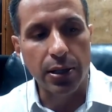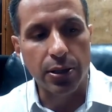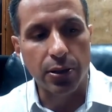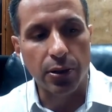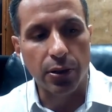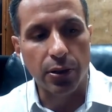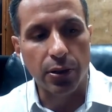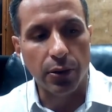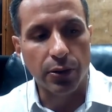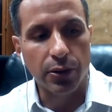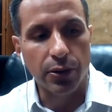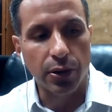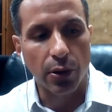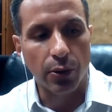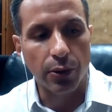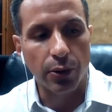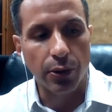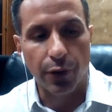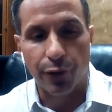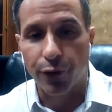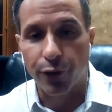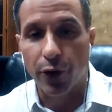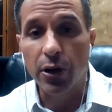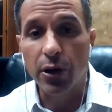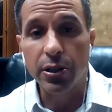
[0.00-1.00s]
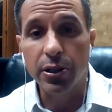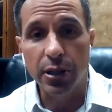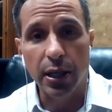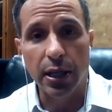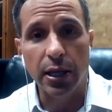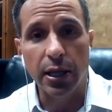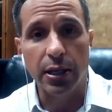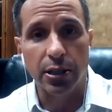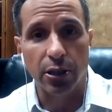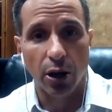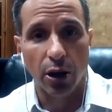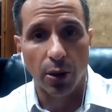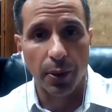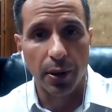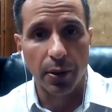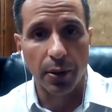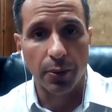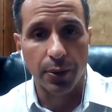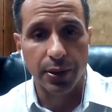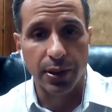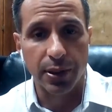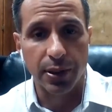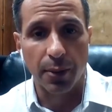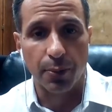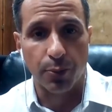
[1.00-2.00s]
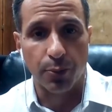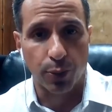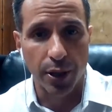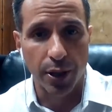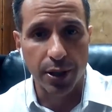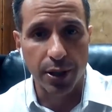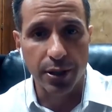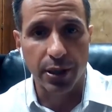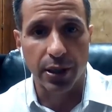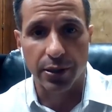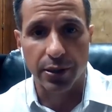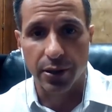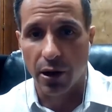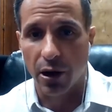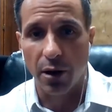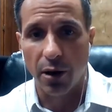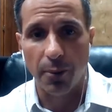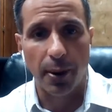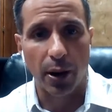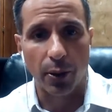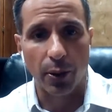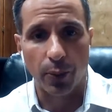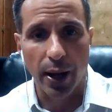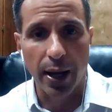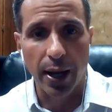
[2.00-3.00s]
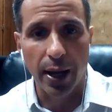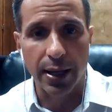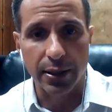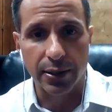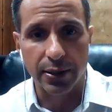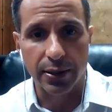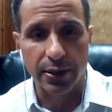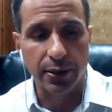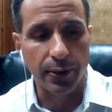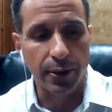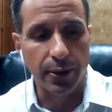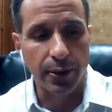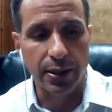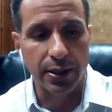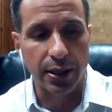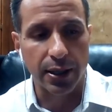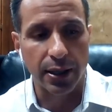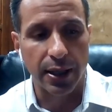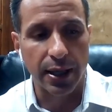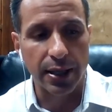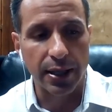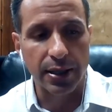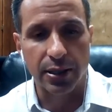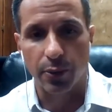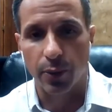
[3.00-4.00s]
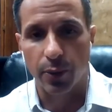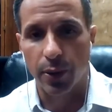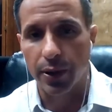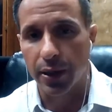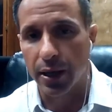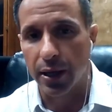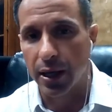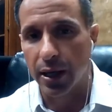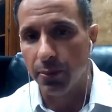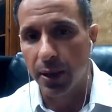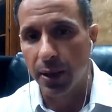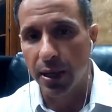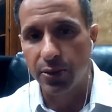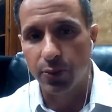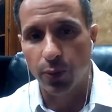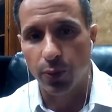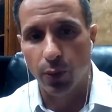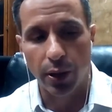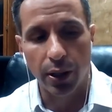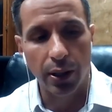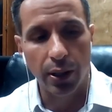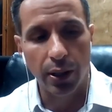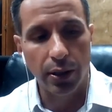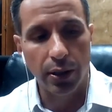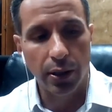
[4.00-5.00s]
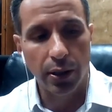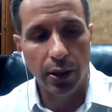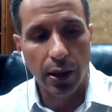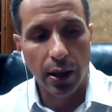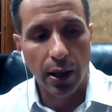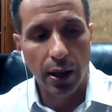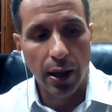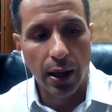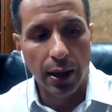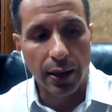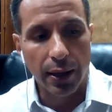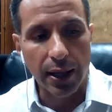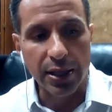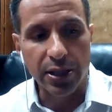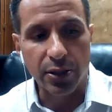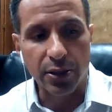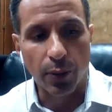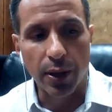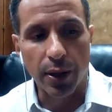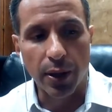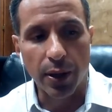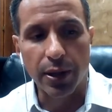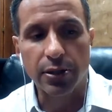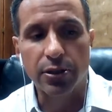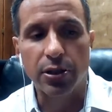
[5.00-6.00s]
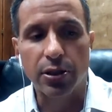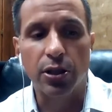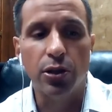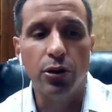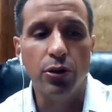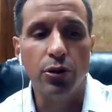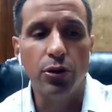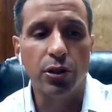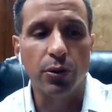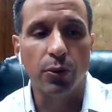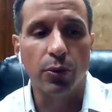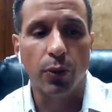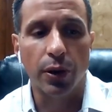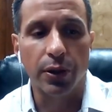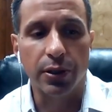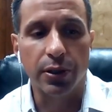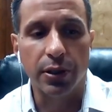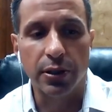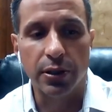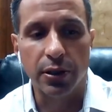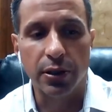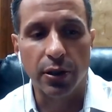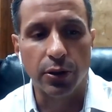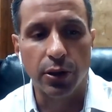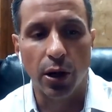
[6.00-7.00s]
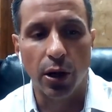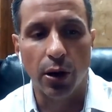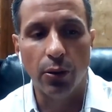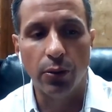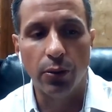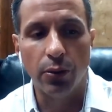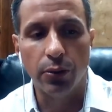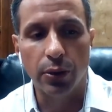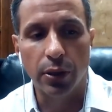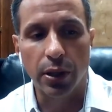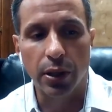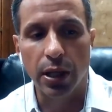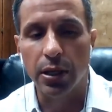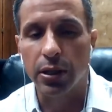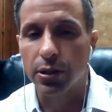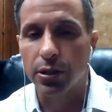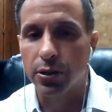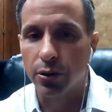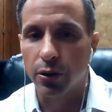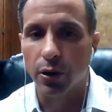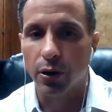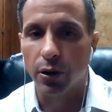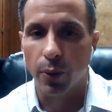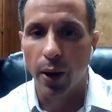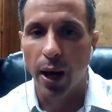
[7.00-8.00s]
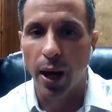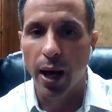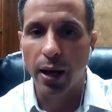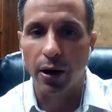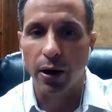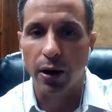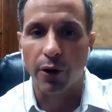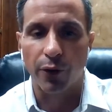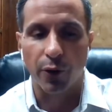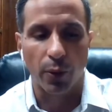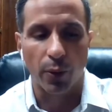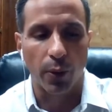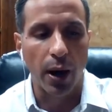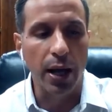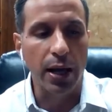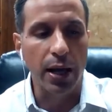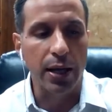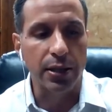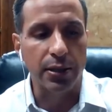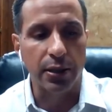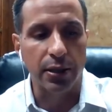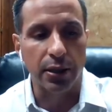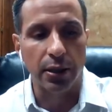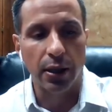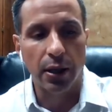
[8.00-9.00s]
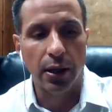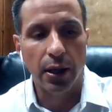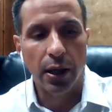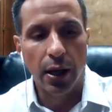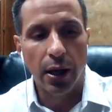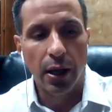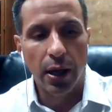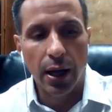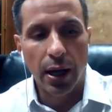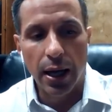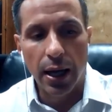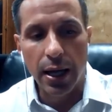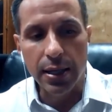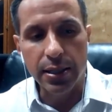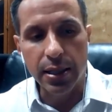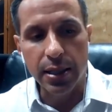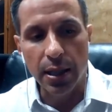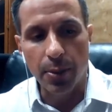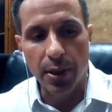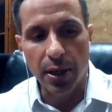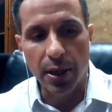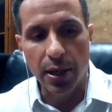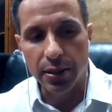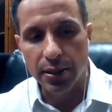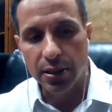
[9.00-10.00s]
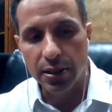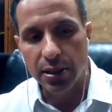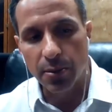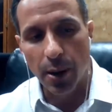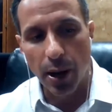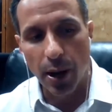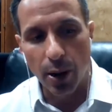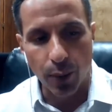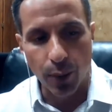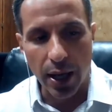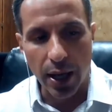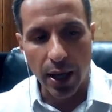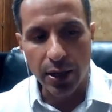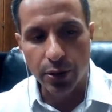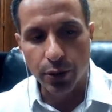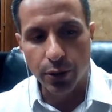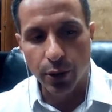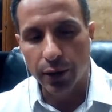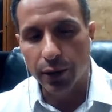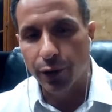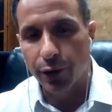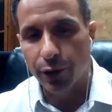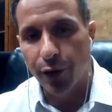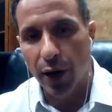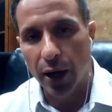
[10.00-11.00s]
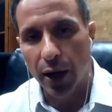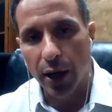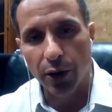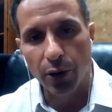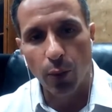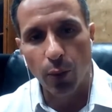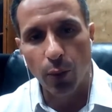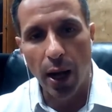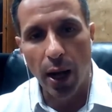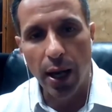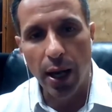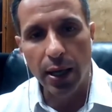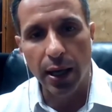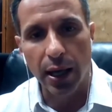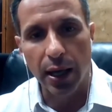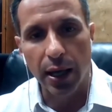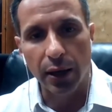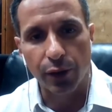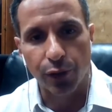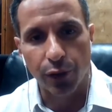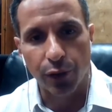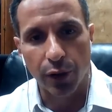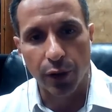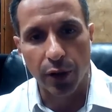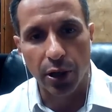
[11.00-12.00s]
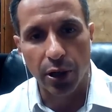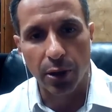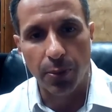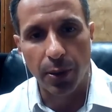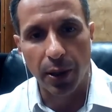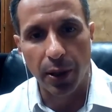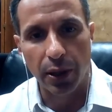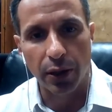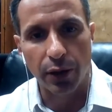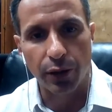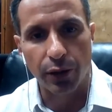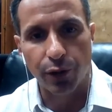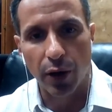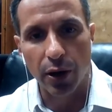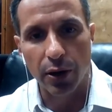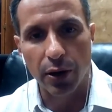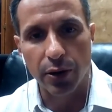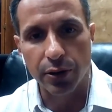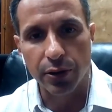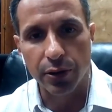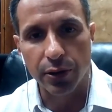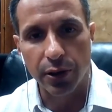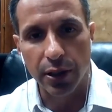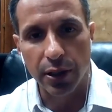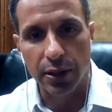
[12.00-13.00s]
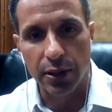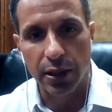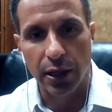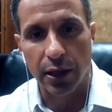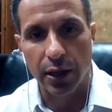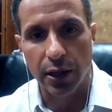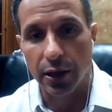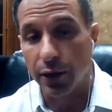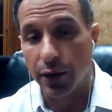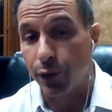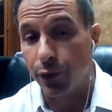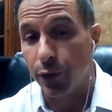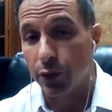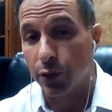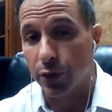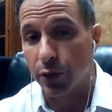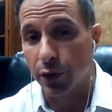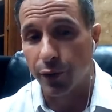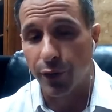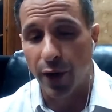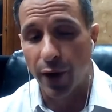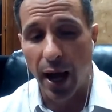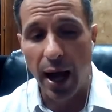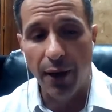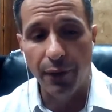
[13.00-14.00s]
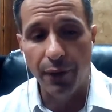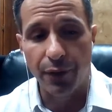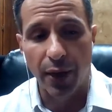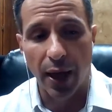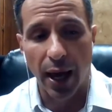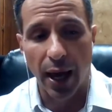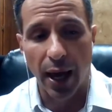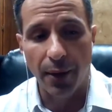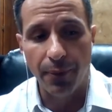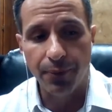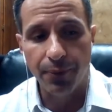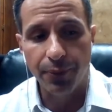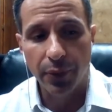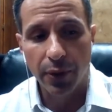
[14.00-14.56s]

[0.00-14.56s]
to you. So the first thing he told me was that prison is all about race. He said, that's the way the inmates want it. That's the way the institution wants it. So don't get into a wreck over race. And he said, because it's about race, you'll have to fight all the white gangs for your independence first. He said, and if you survive that